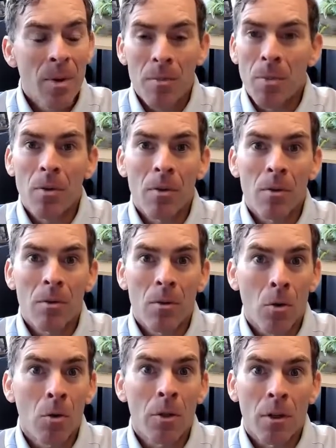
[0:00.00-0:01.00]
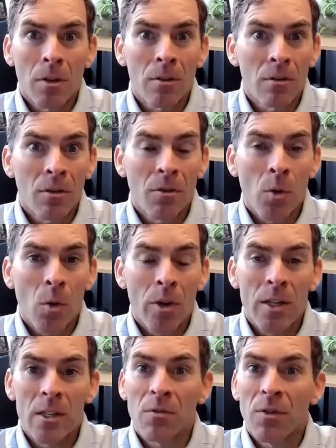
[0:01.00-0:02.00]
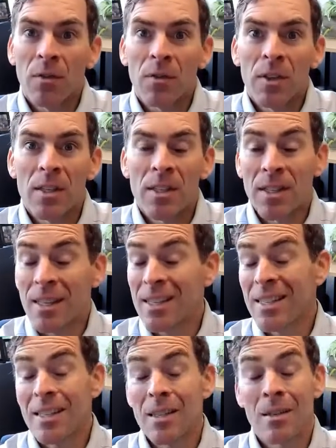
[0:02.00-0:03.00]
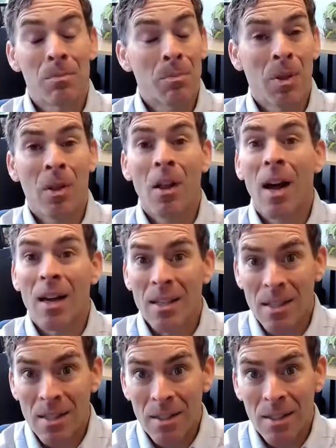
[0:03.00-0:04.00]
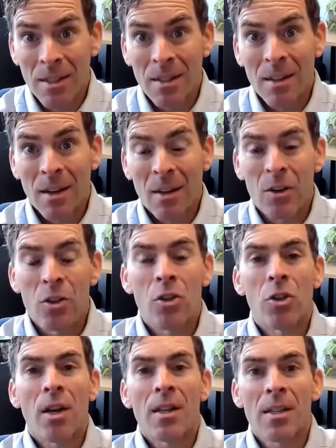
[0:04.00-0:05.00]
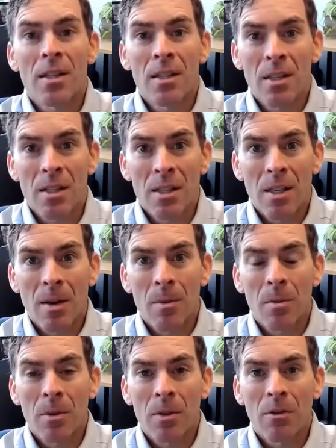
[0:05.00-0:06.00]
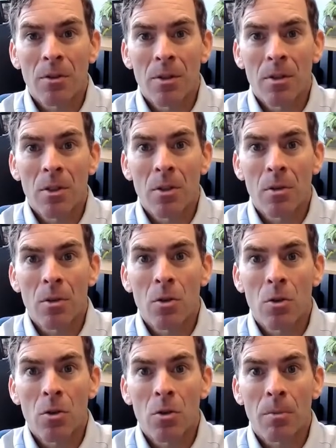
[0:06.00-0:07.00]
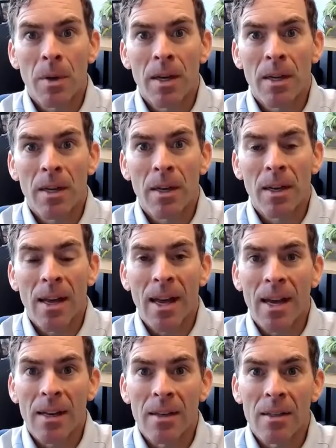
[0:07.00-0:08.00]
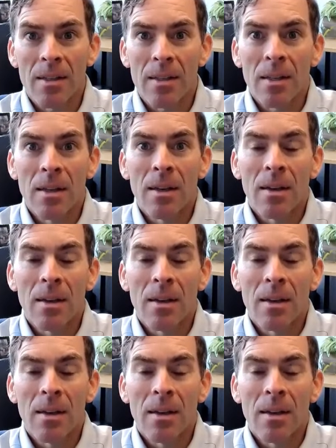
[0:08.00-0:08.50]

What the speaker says: people older, 40s, 50s, 60s plus, are just as susceptible to social media as